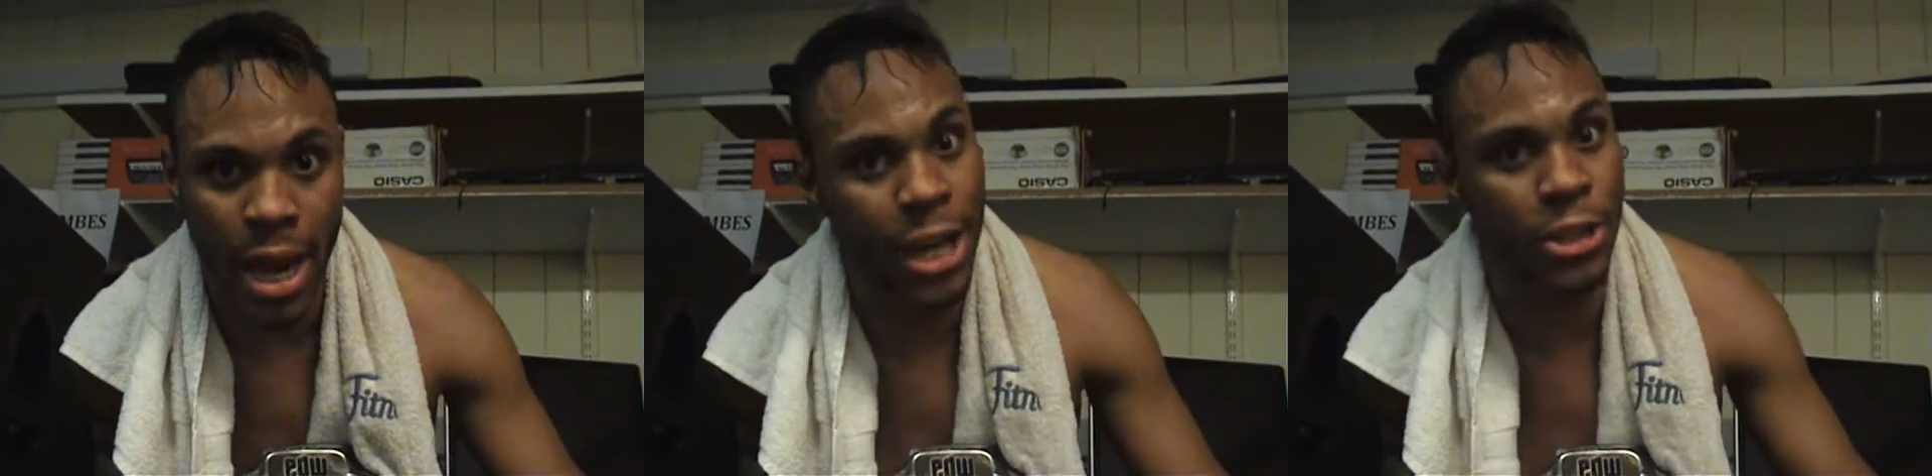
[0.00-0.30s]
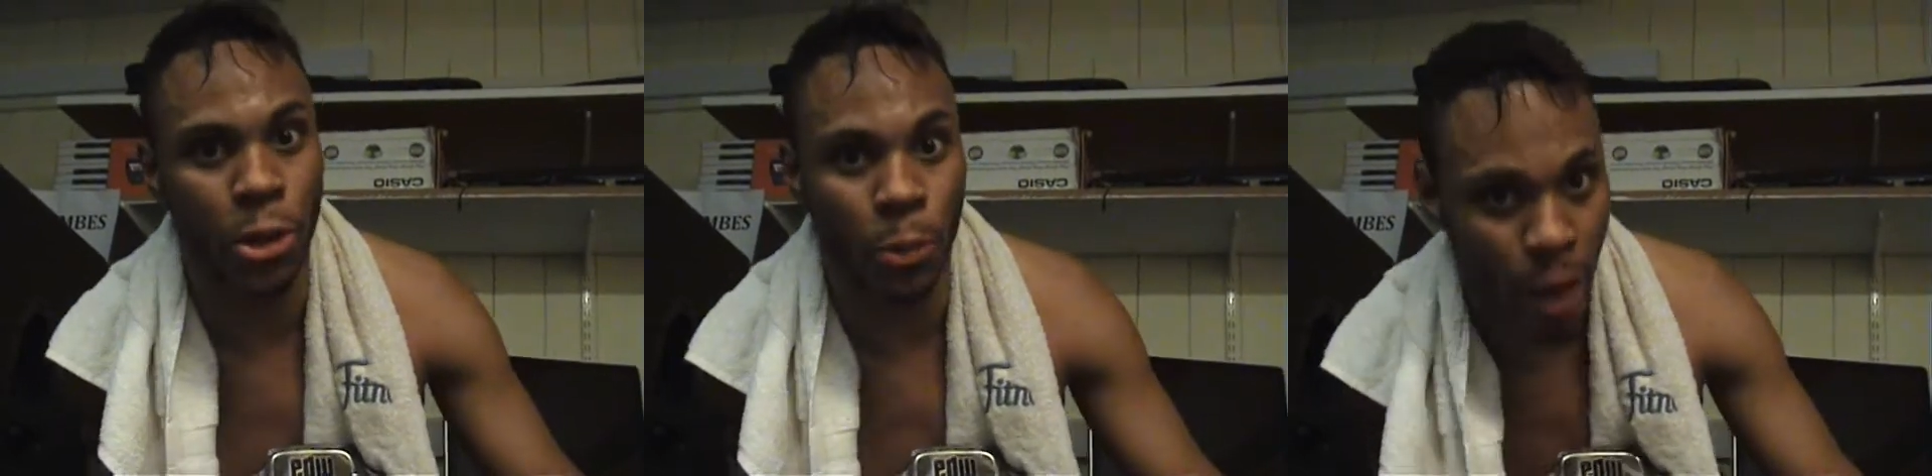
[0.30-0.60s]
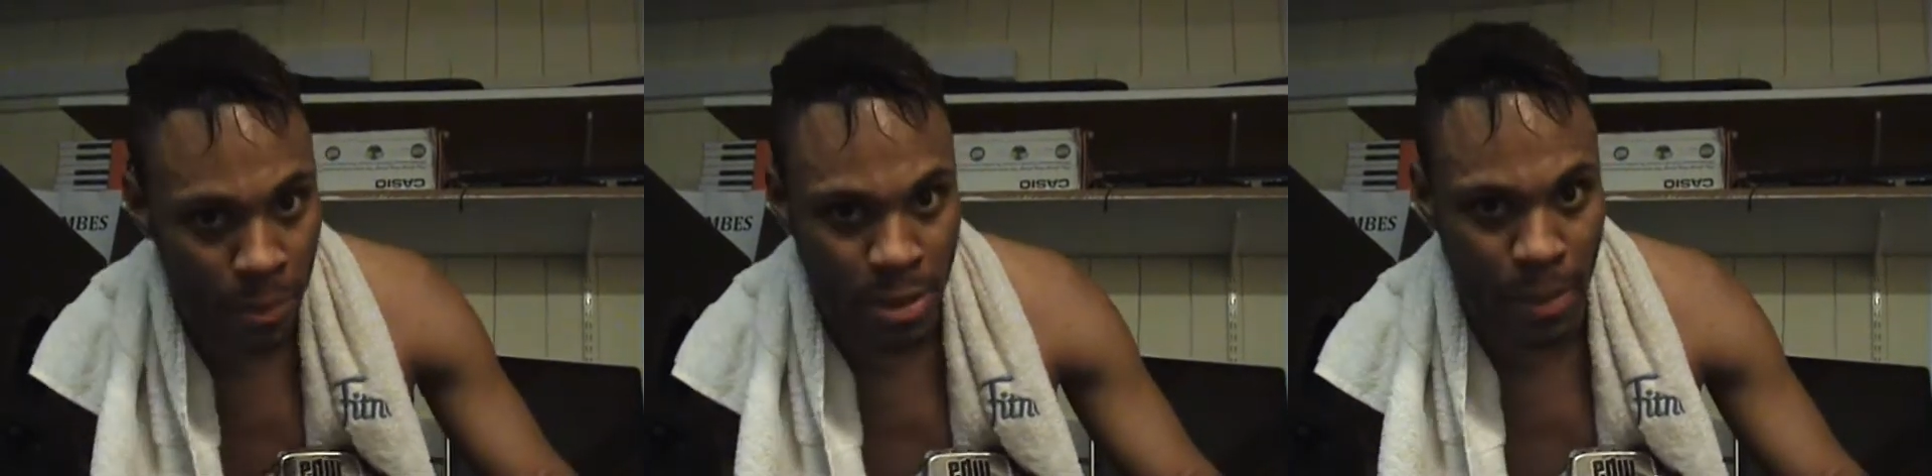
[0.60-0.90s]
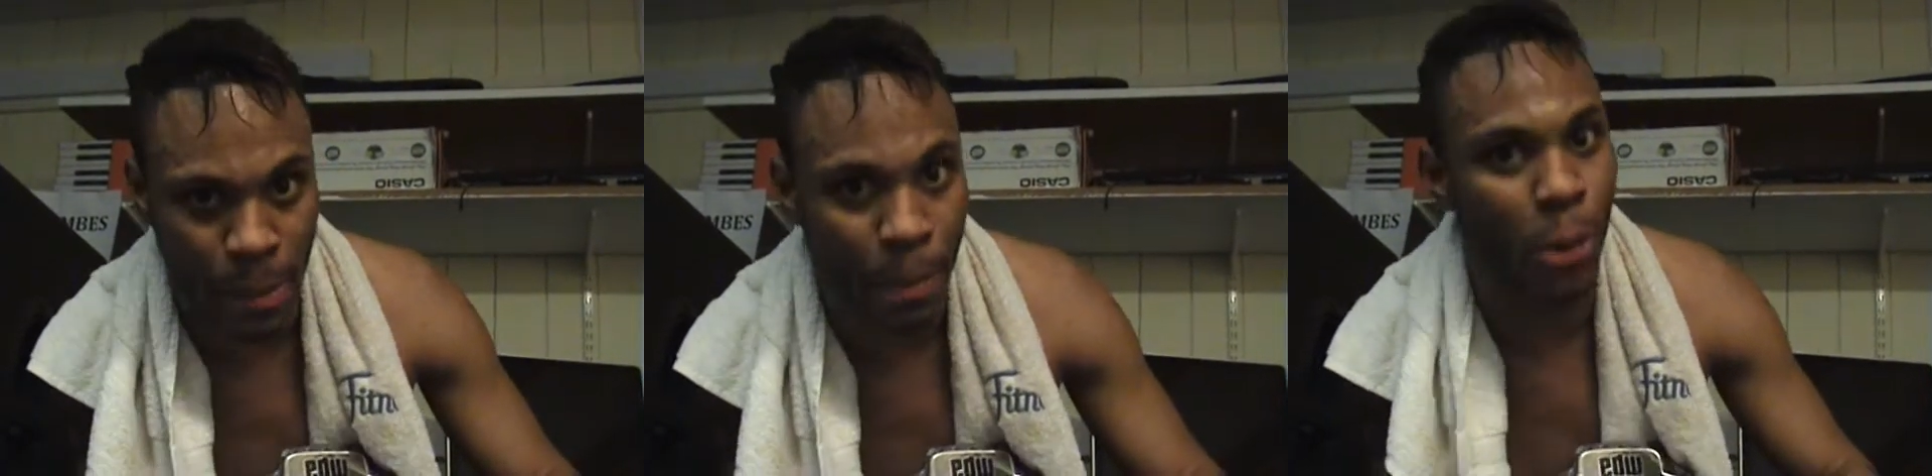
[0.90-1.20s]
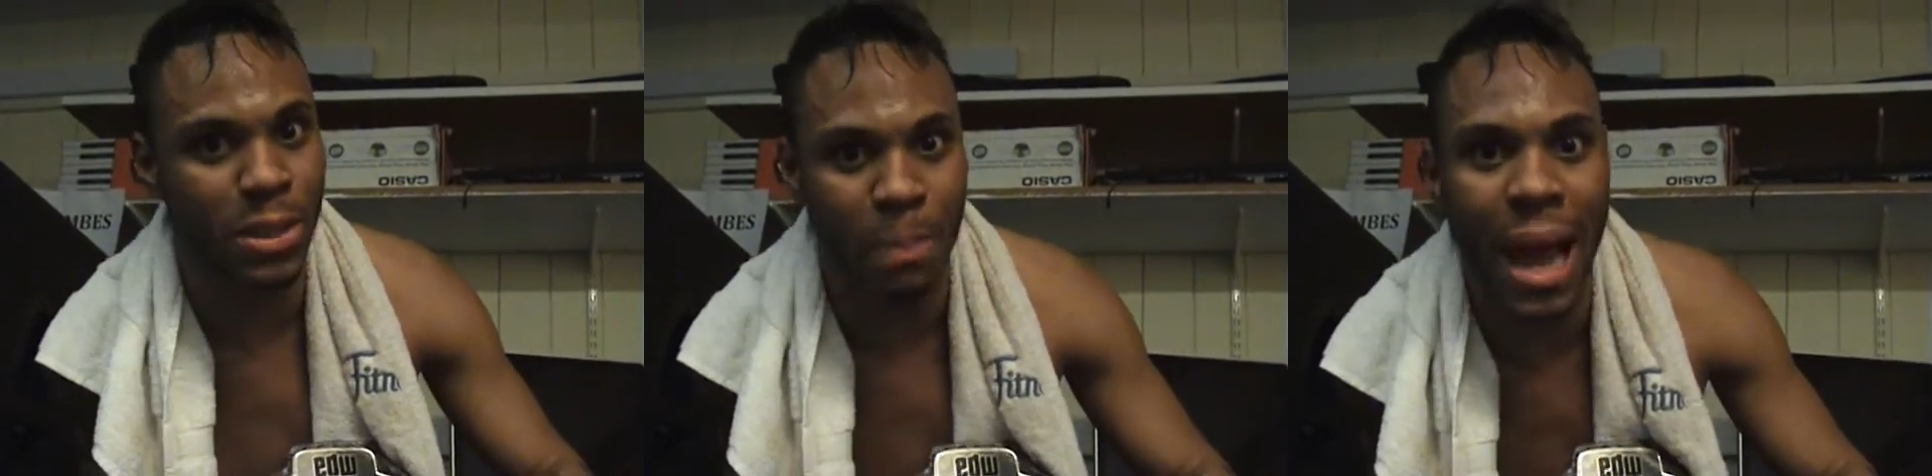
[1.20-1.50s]
interrupt me
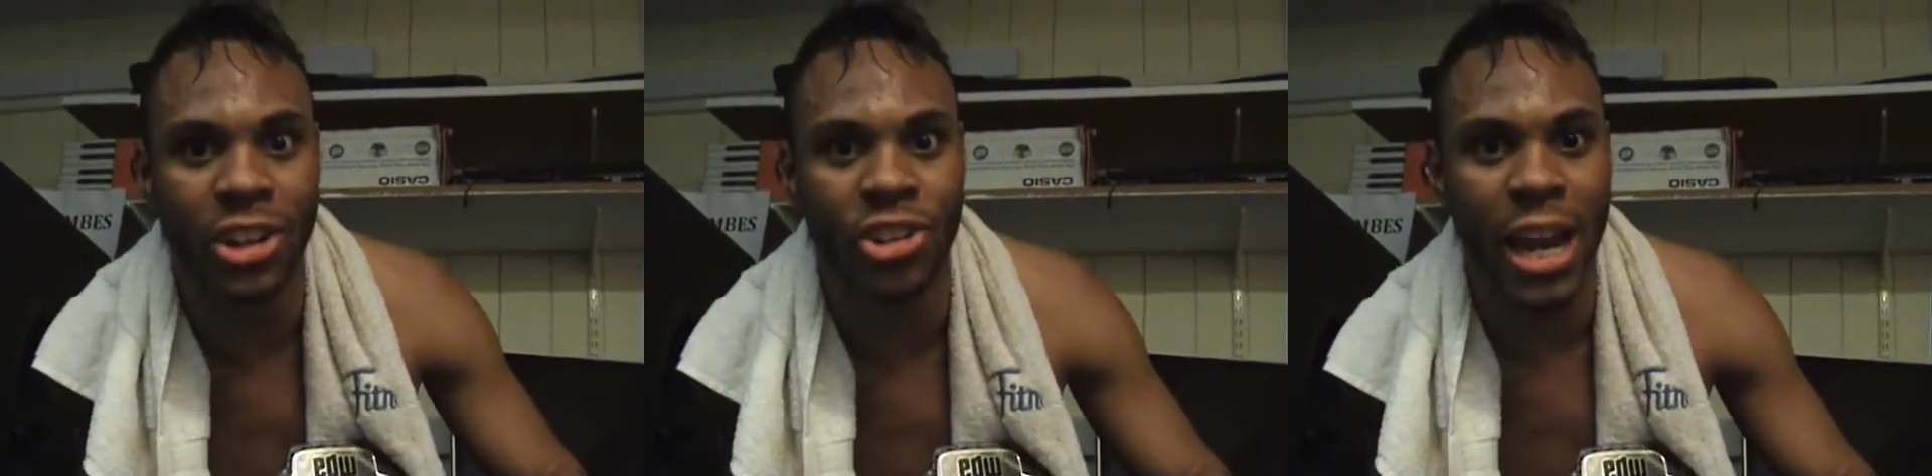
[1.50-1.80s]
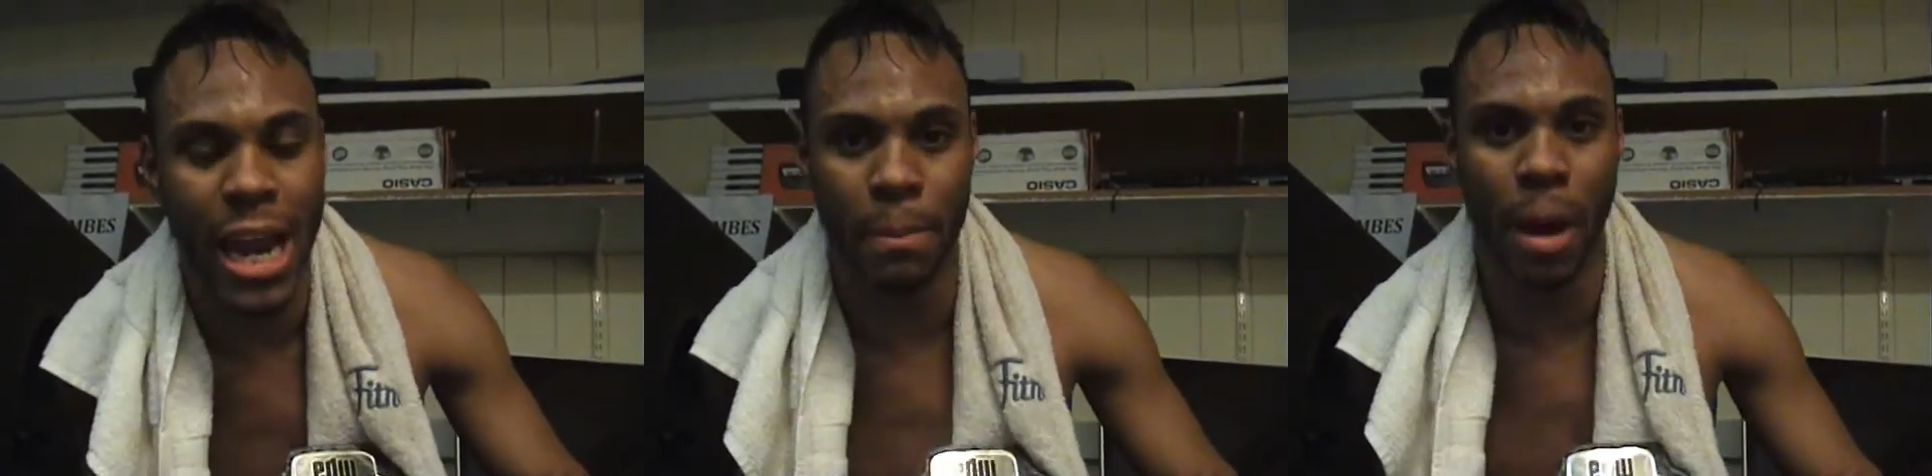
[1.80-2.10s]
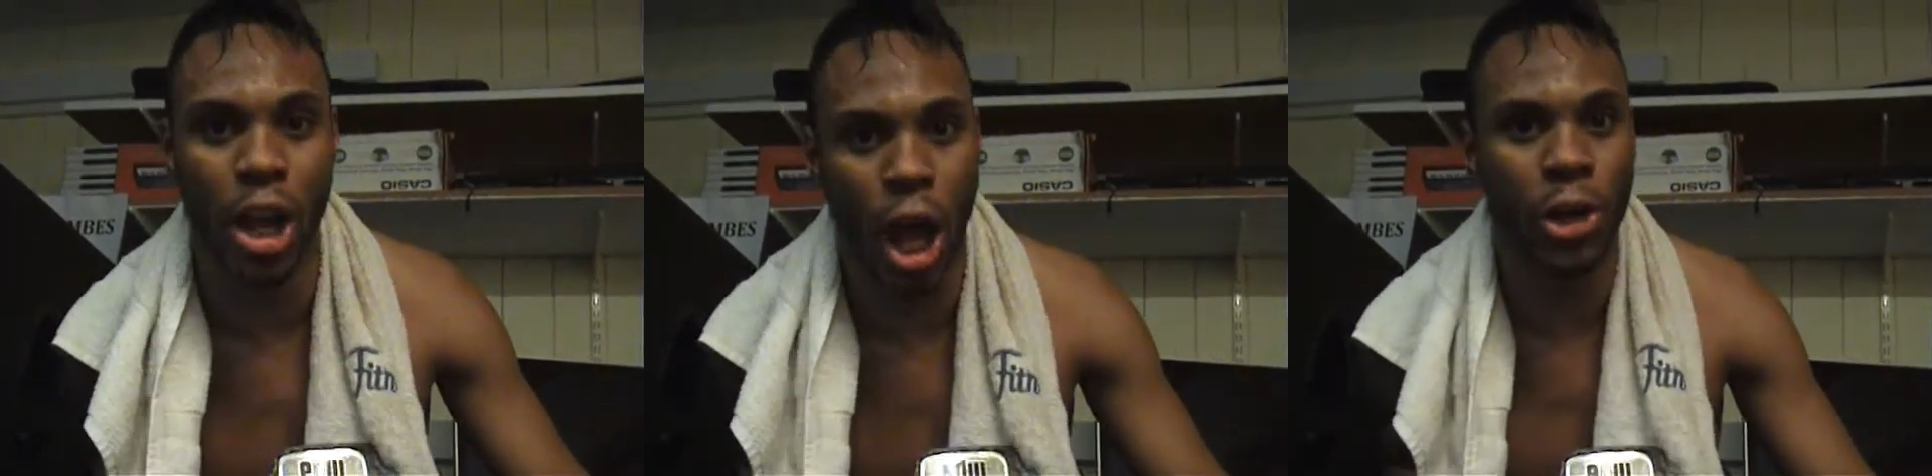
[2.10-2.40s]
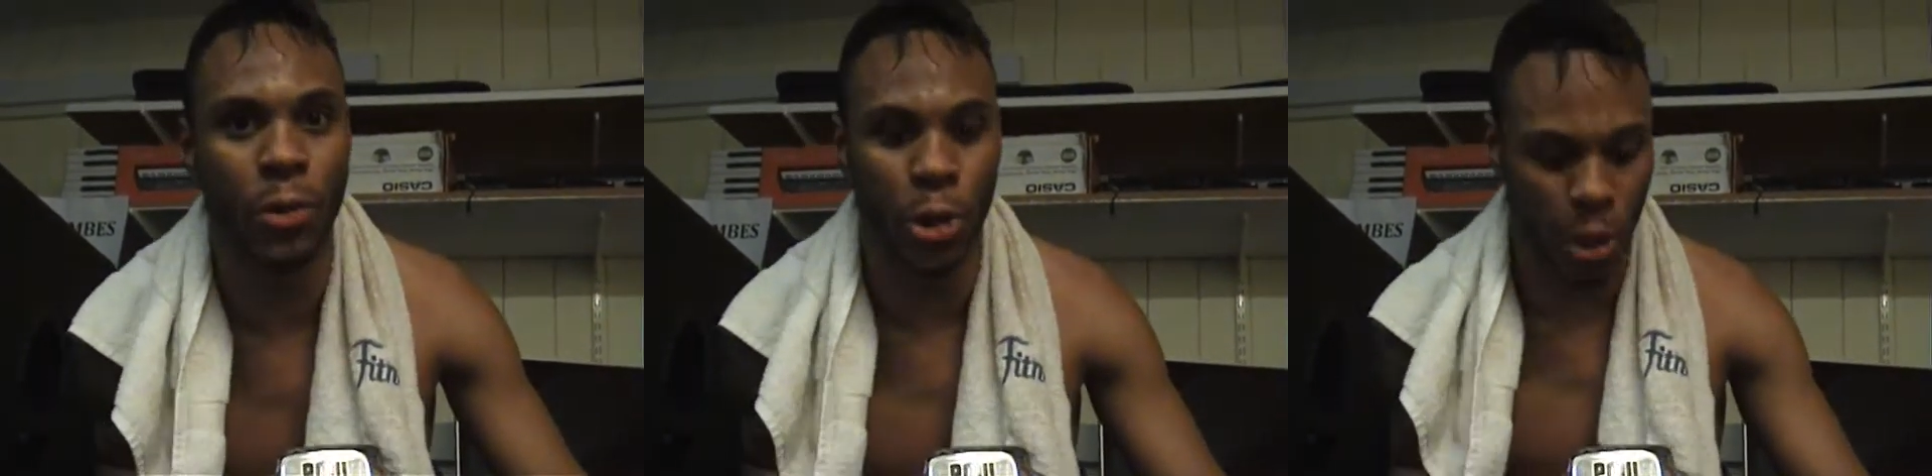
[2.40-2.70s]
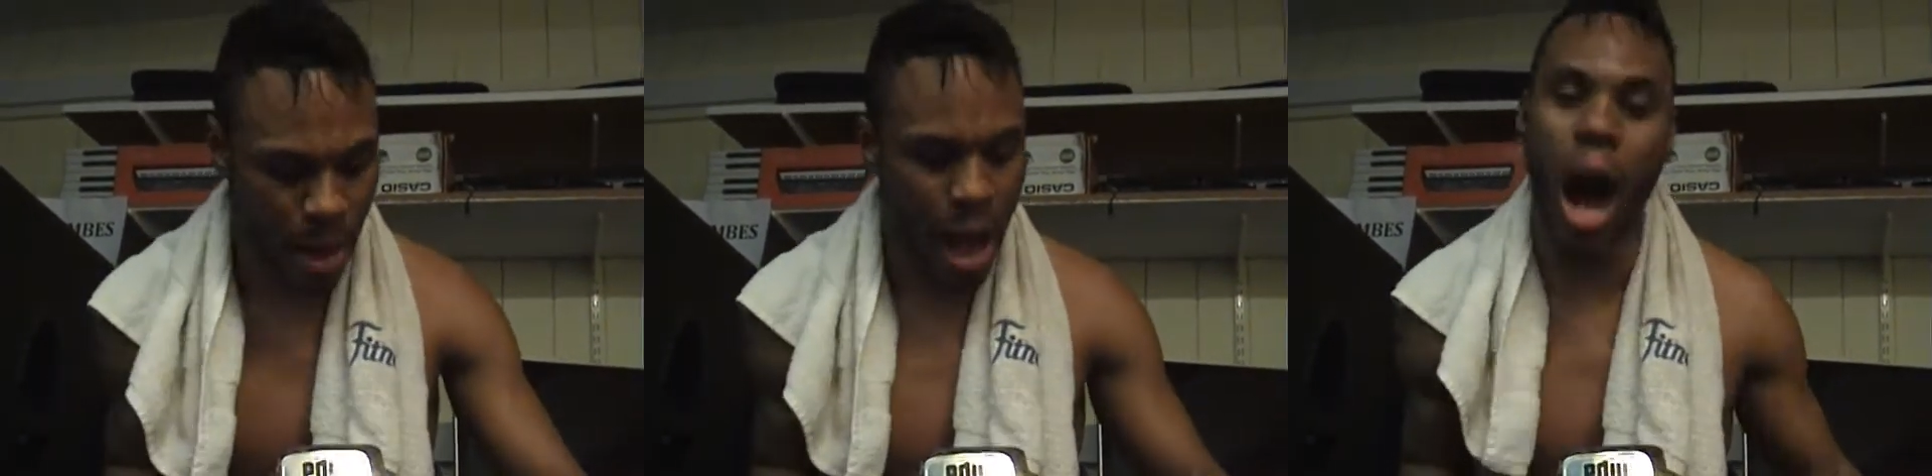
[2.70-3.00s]
post-match in my locker room,